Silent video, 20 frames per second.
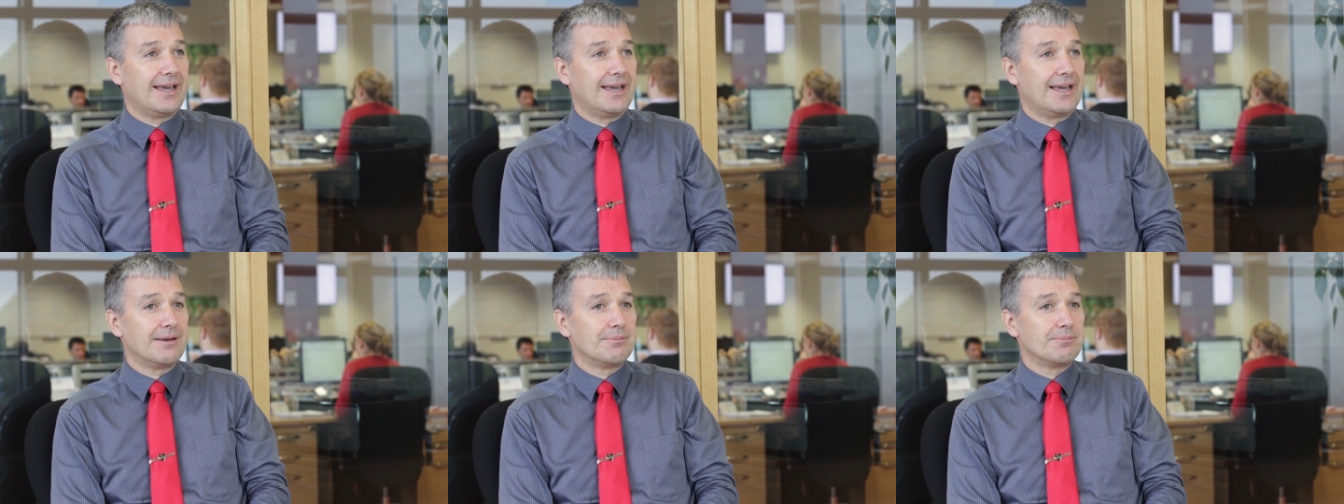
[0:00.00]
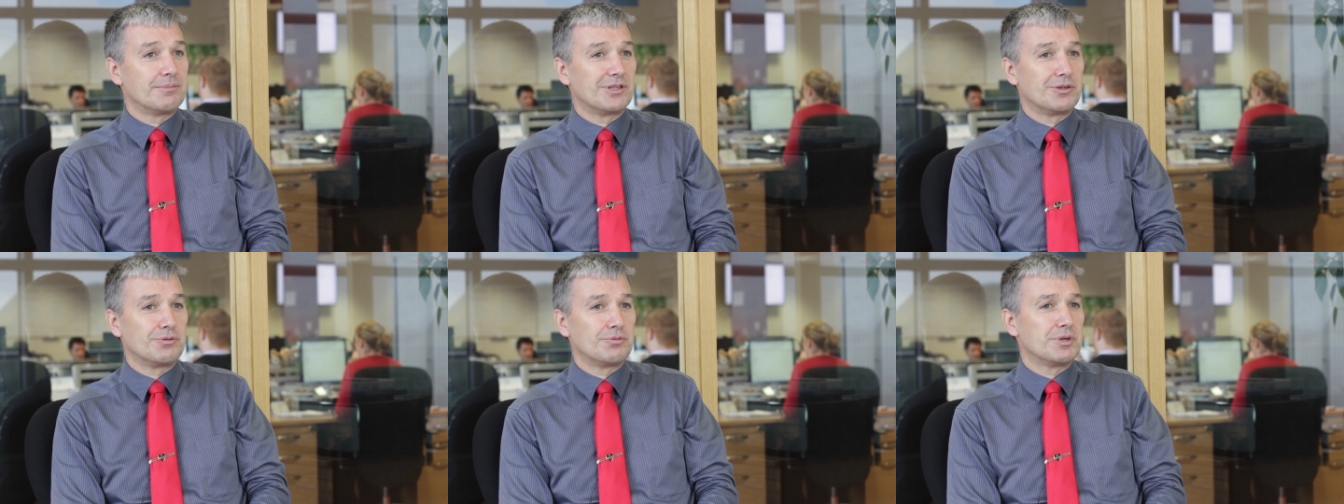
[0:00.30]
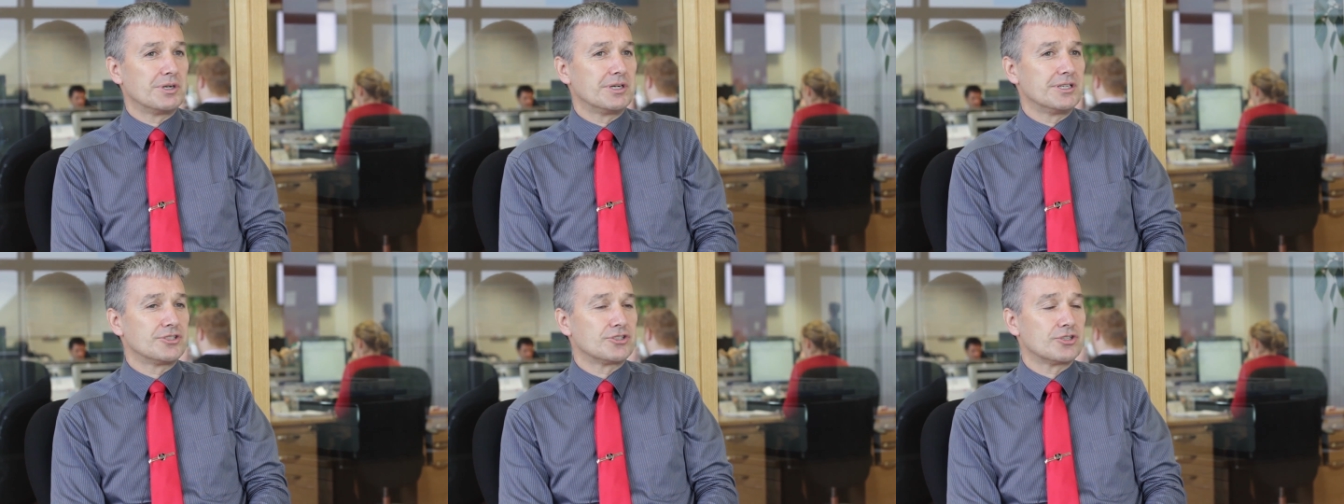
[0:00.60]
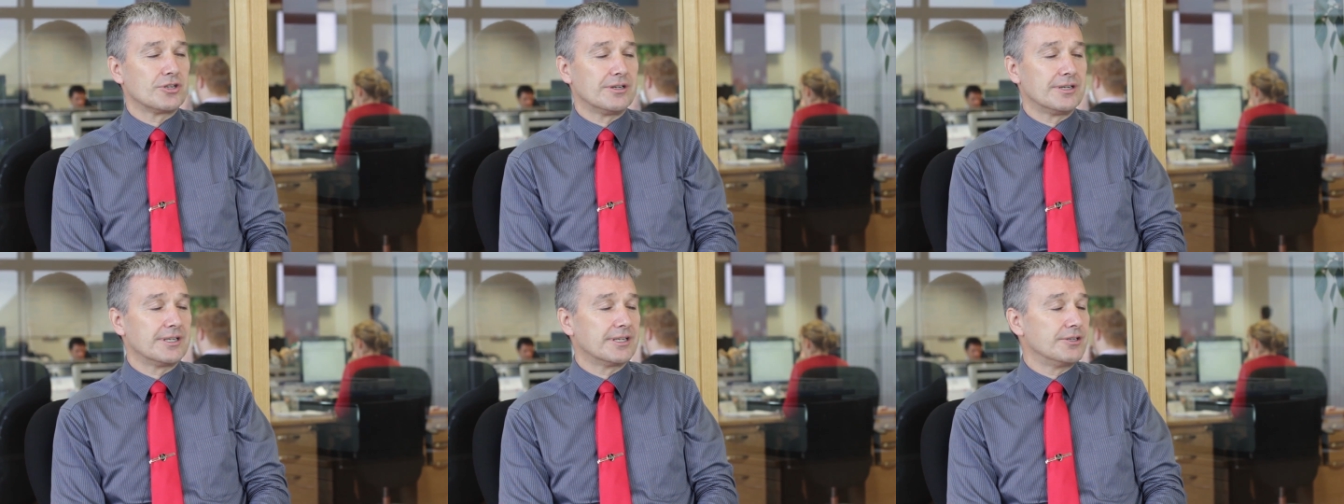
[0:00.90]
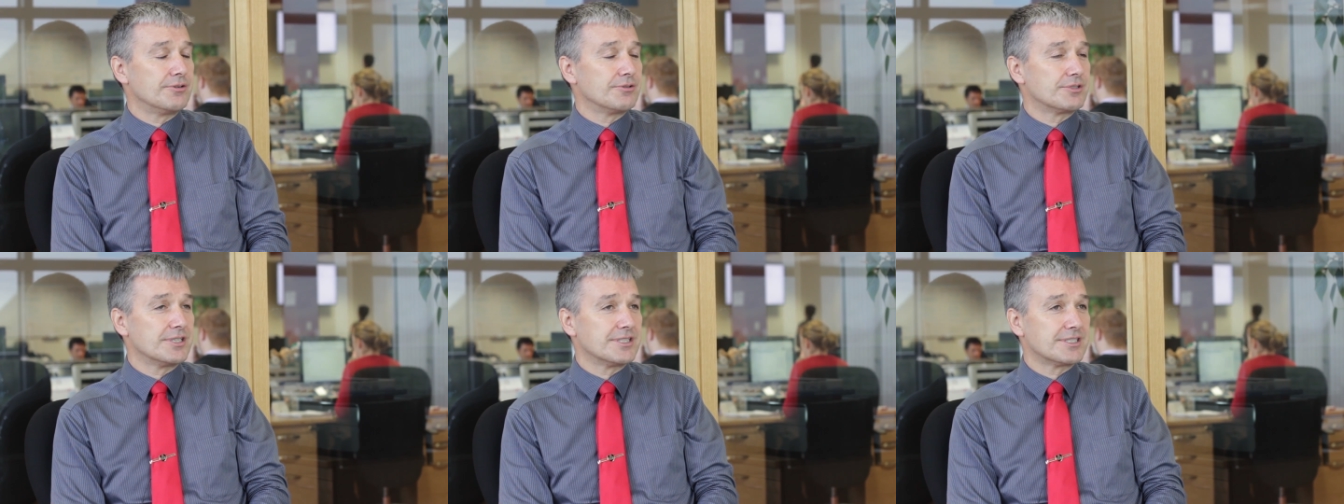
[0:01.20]
Um, you know, we're
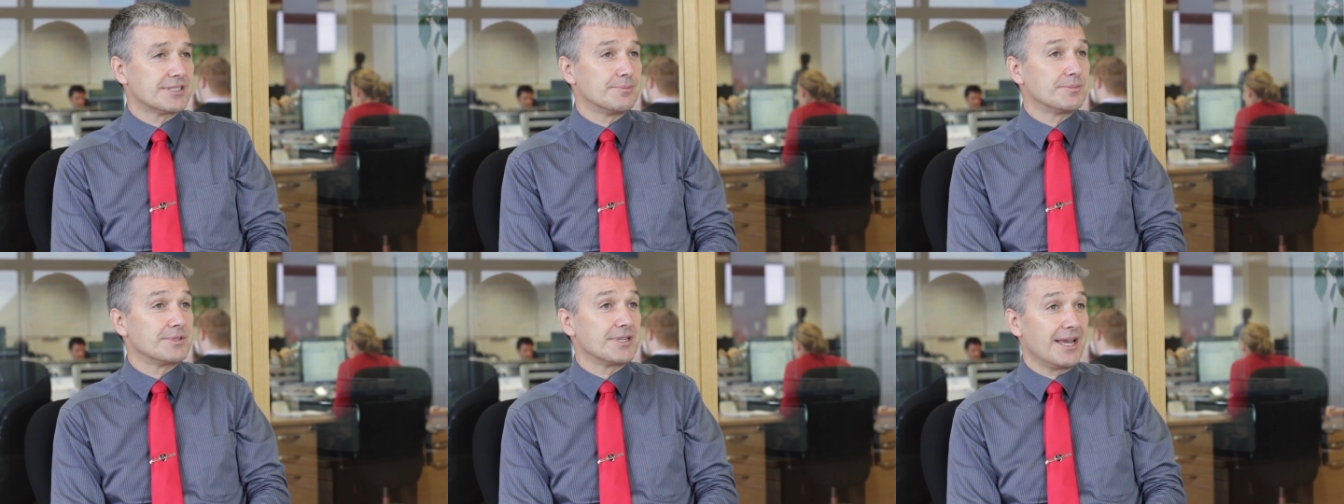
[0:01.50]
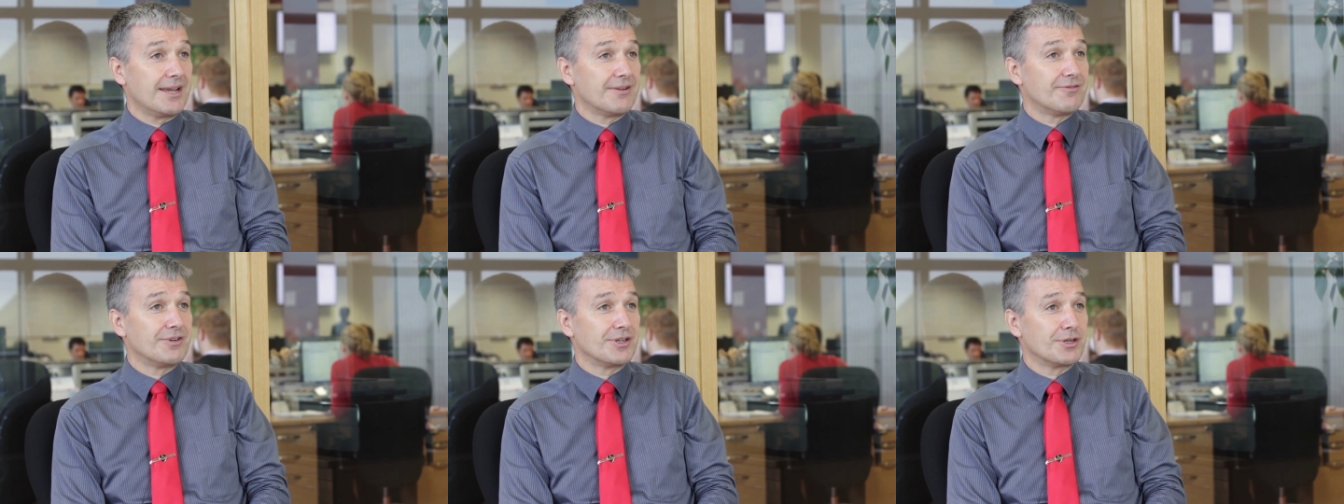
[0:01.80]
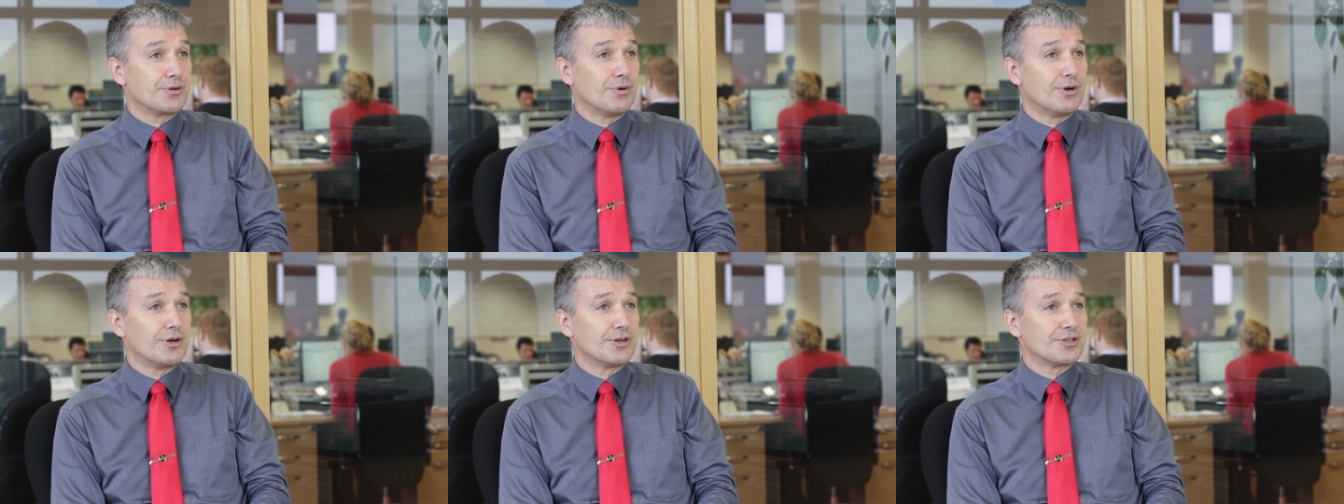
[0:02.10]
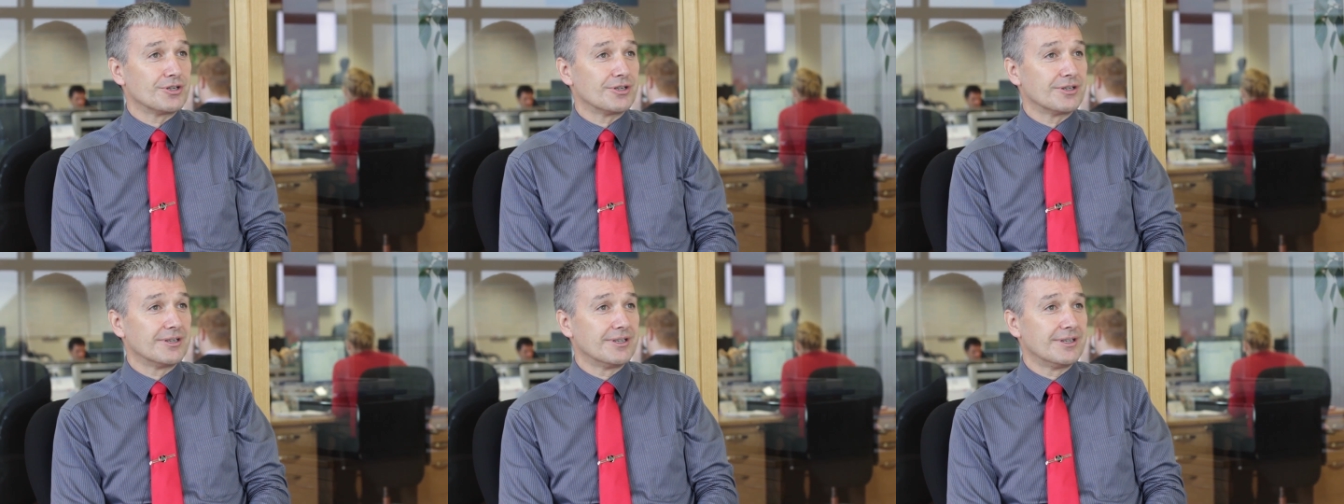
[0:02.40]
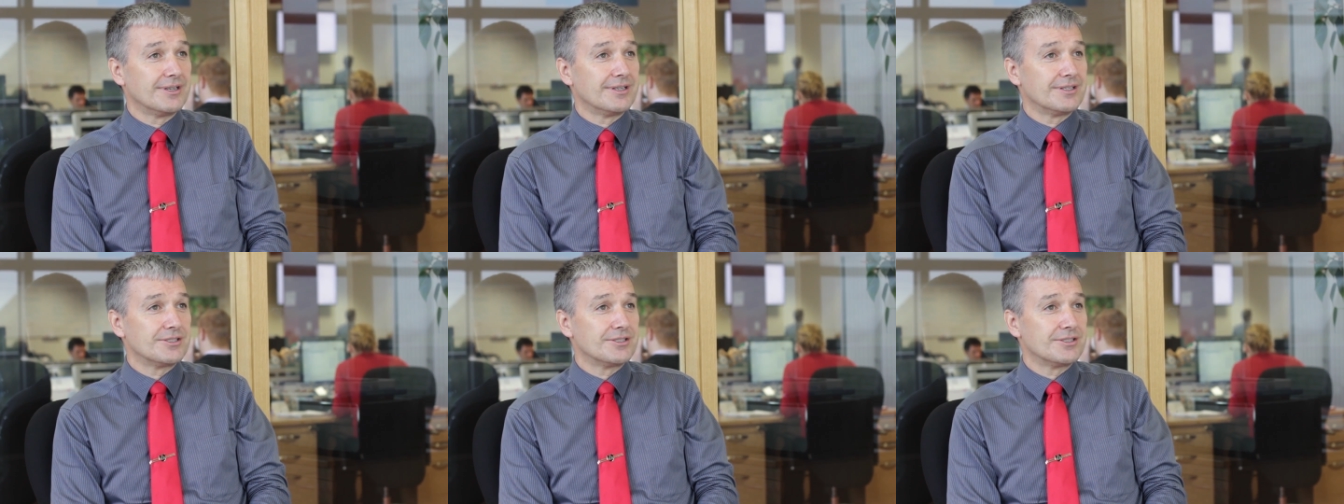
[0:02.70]
installing new systems every quarter.